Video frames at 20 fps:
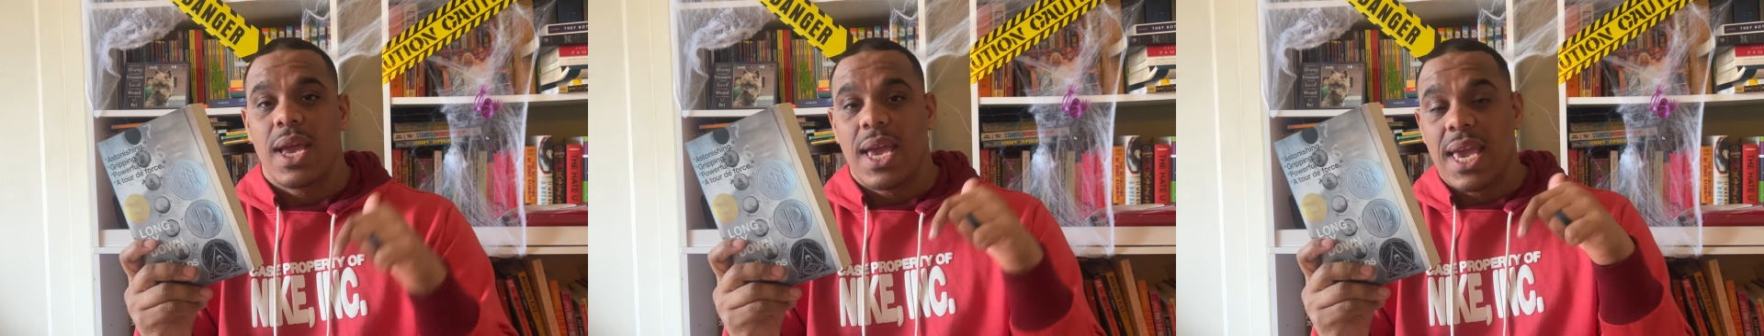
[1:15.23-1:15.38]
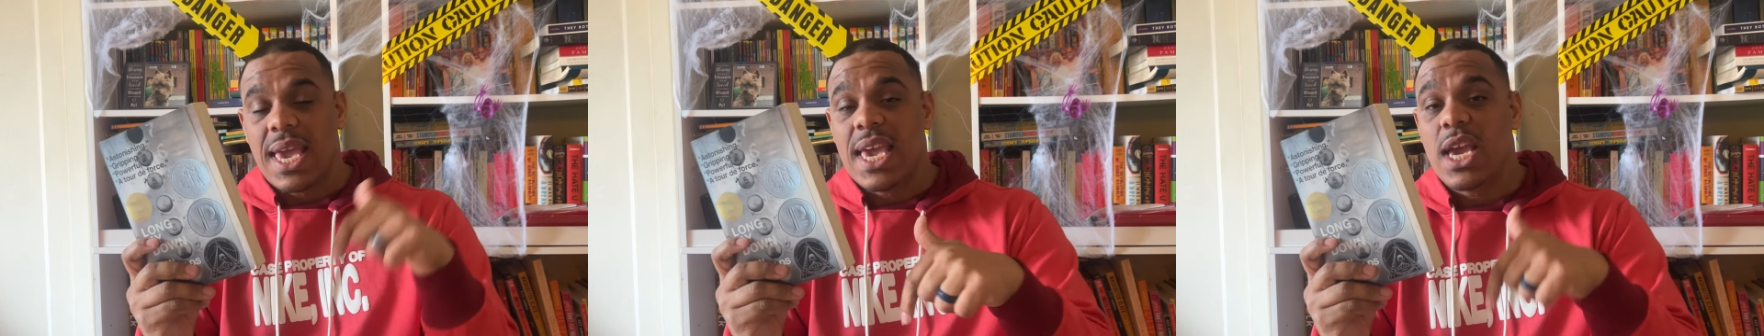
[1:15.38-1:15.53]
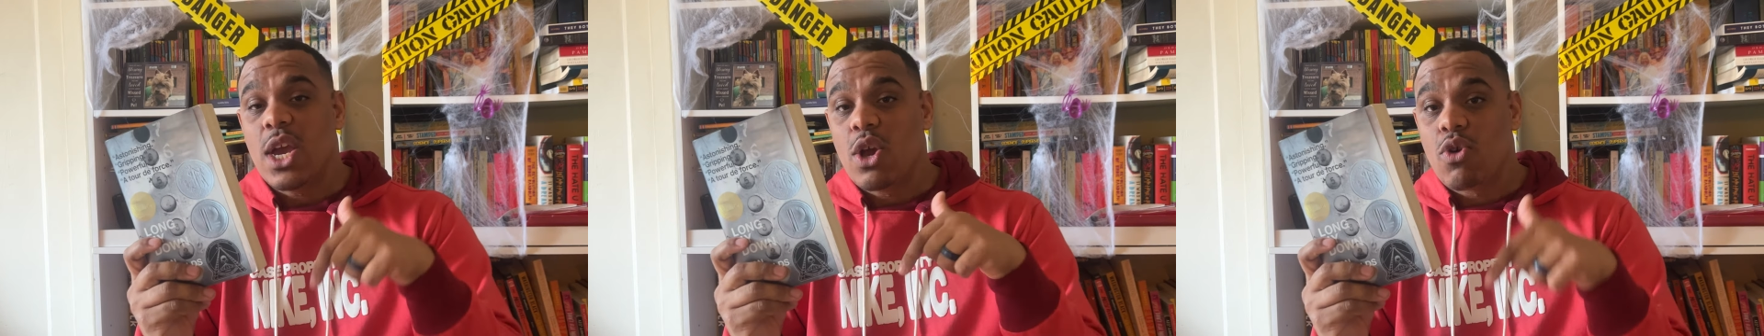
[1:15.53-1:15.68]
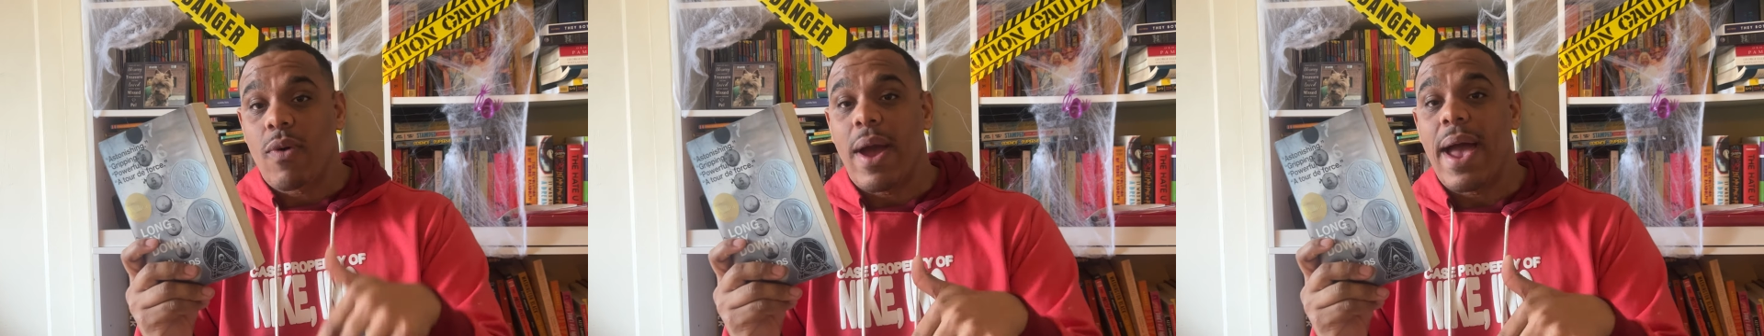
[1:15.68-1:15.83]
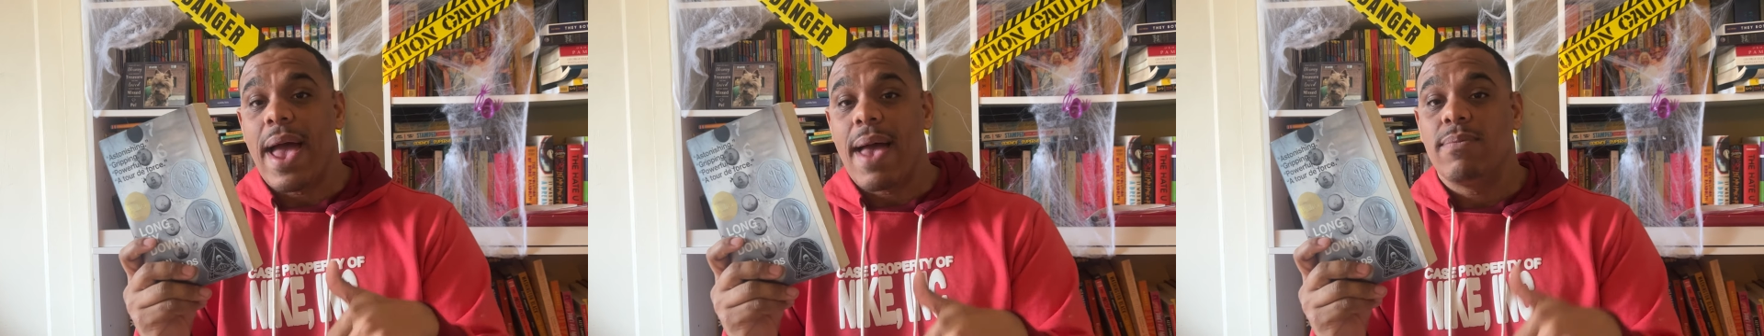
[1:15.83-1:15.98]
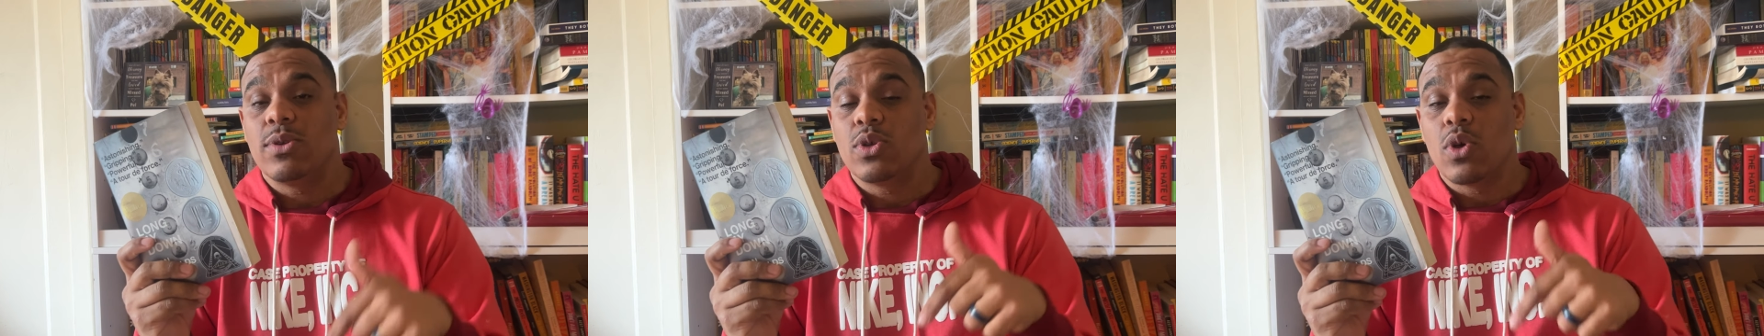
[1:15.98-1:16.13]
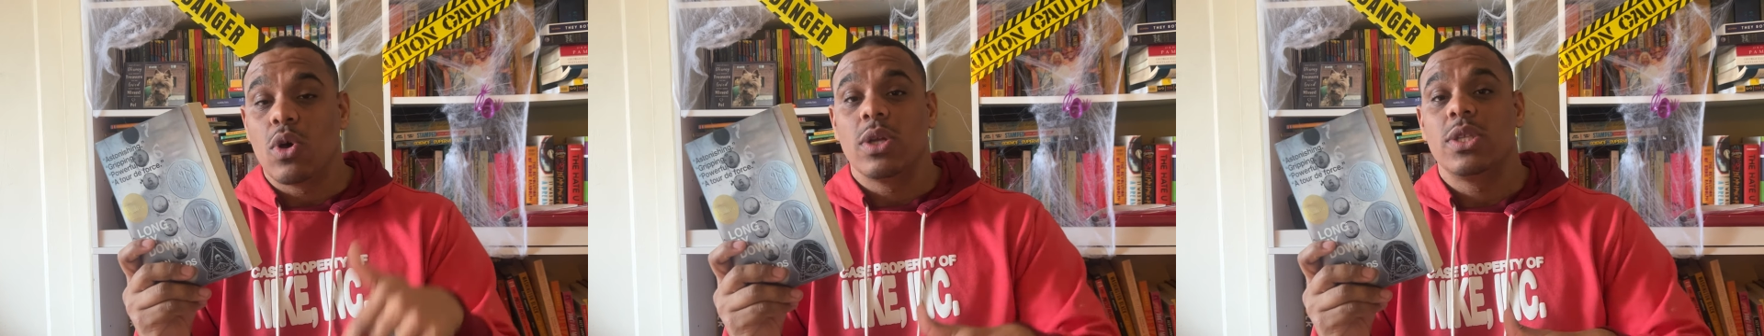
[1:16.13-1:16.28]
he
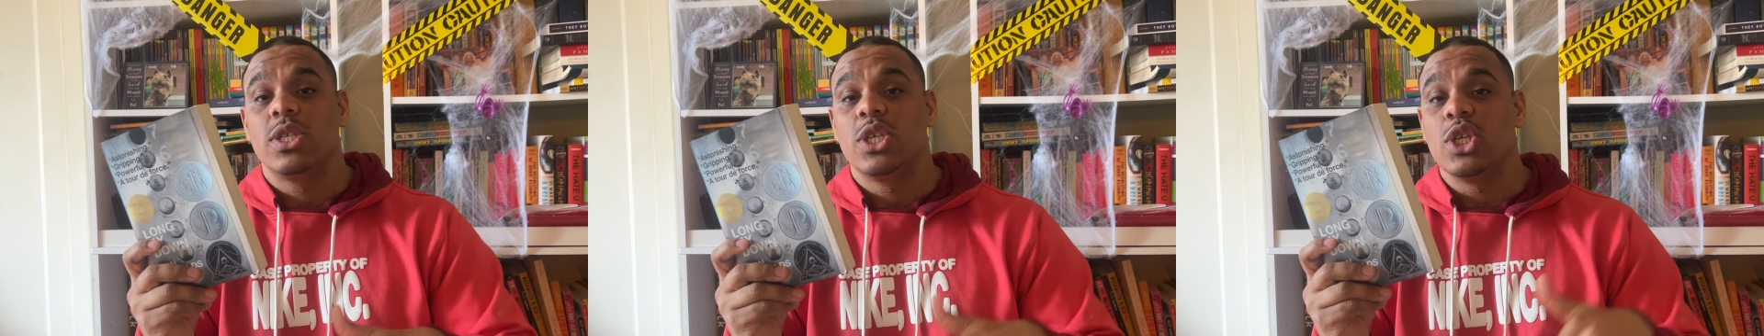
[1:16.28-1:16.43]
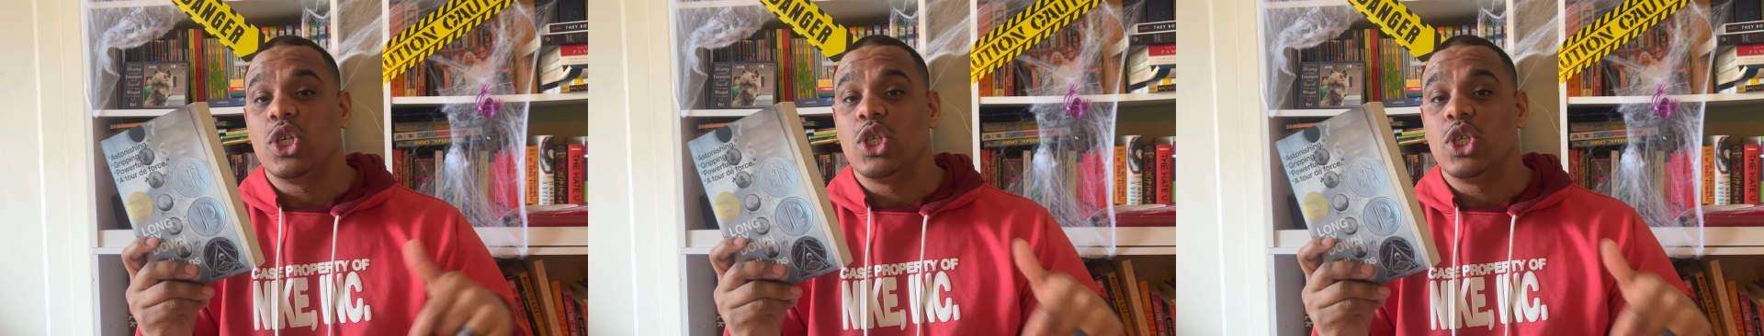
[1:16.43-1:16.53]
grabs onto